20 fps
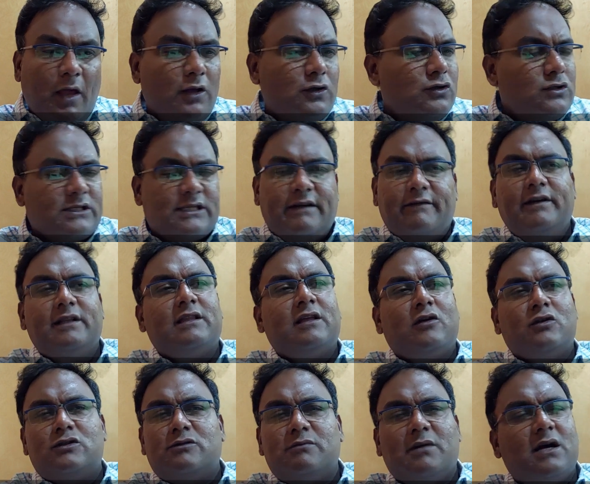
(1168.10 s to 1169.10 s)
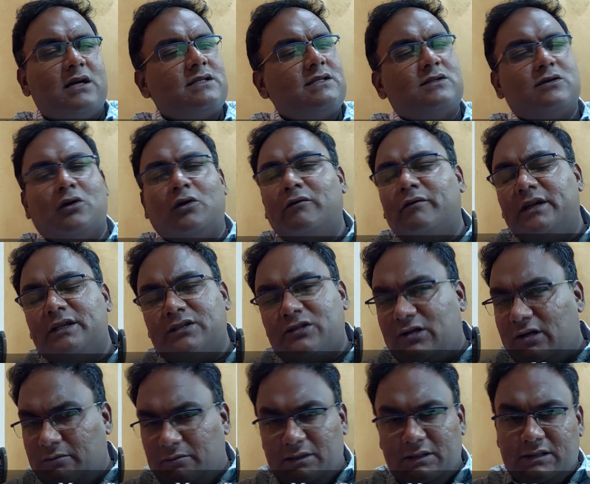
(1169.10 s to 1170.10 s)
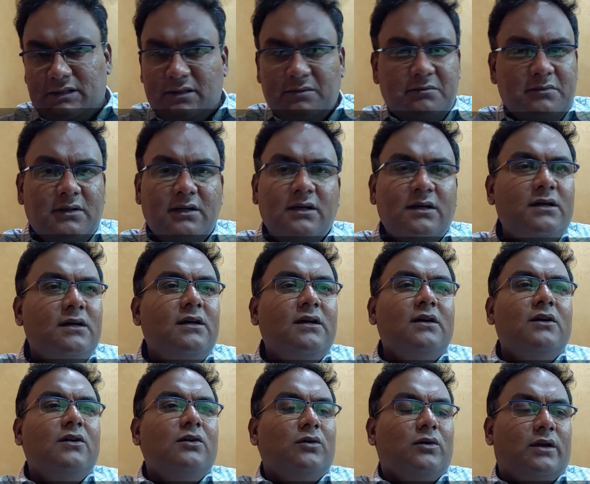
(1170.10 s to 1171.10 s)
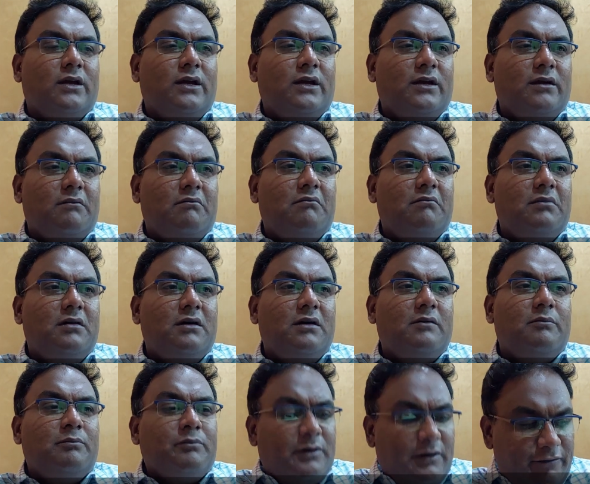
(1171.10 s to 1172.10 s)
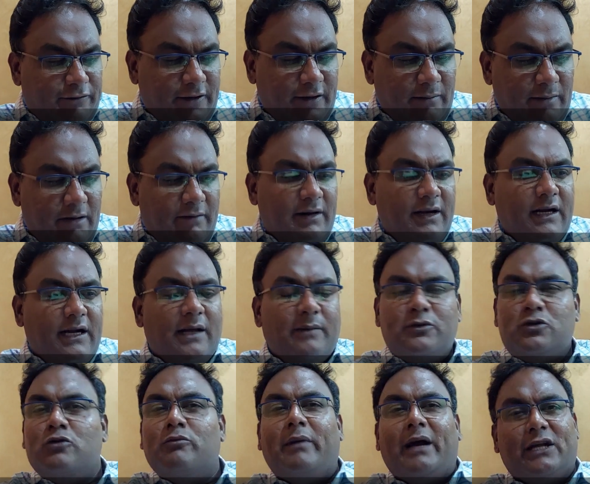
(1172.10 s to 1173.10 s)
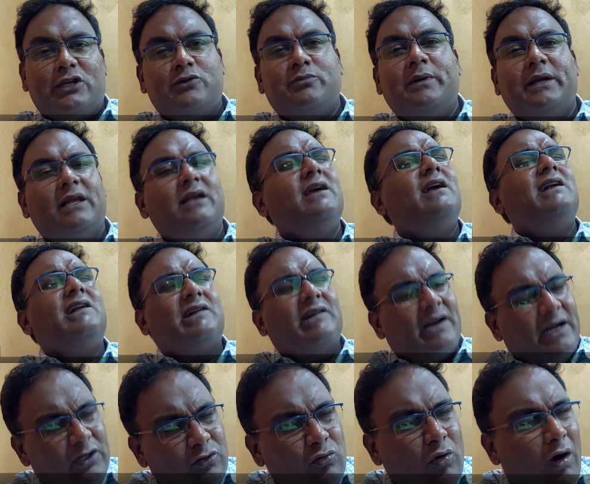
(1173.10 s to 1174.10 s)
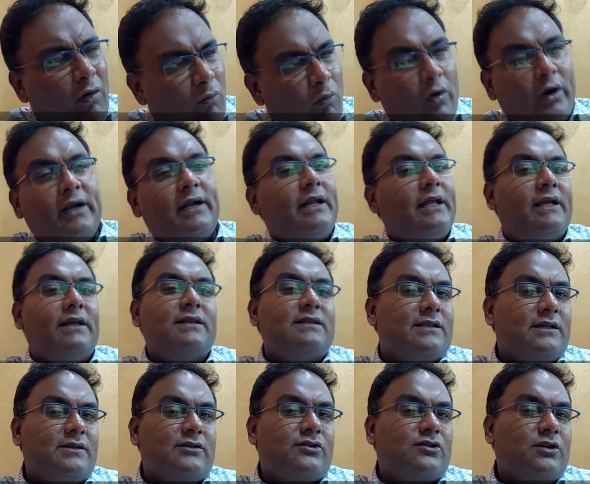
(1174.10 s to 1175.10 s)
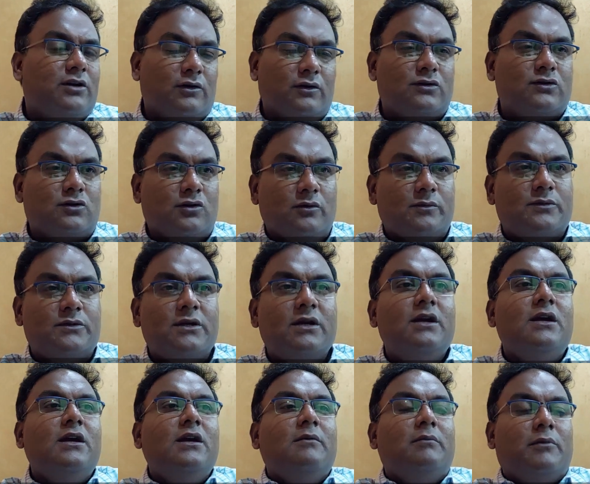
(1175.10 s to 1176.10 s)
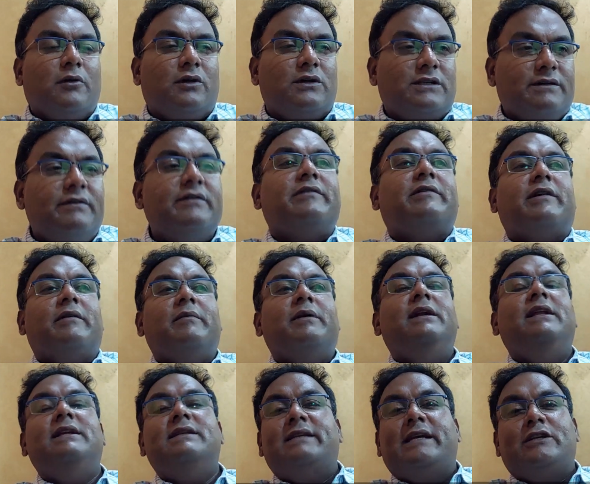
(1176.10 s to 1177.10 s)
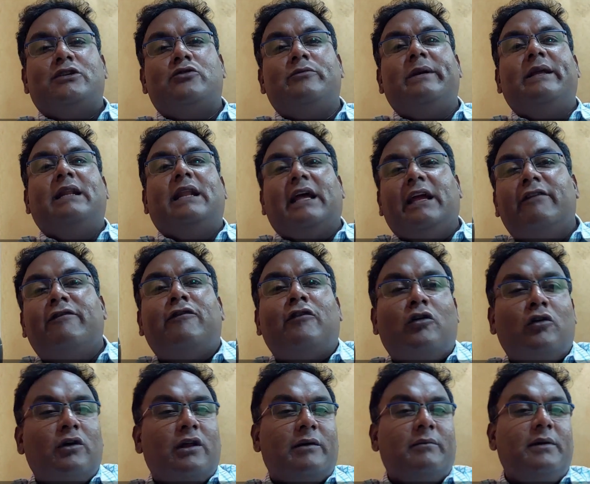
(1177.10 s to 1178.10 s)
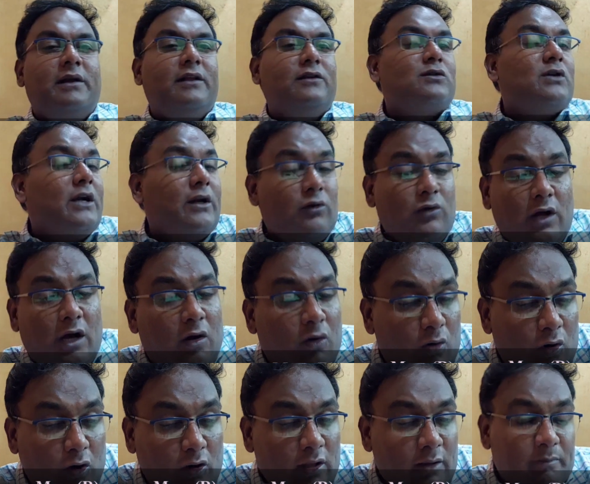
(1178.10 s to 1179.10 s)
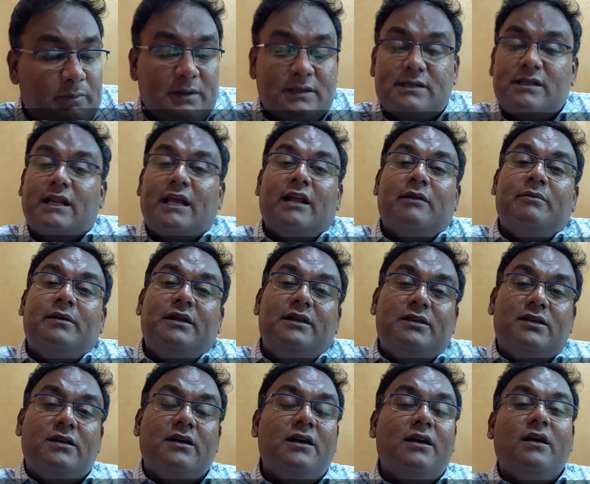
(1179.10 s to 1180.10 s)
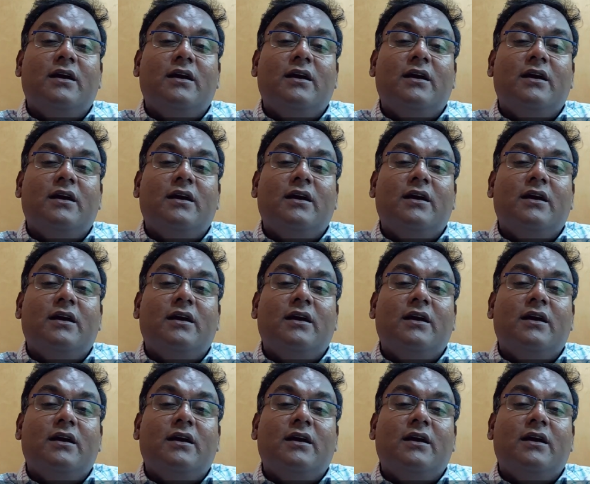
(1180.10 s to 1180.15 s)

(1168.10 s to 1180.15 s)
So seventh house Mars is always troublesome. Okay, preferably when it comes to matchmaking, I try to avoid taking such horoscopes, because even remedies has to be a lifelong remedy. So I don't know how long the person can be,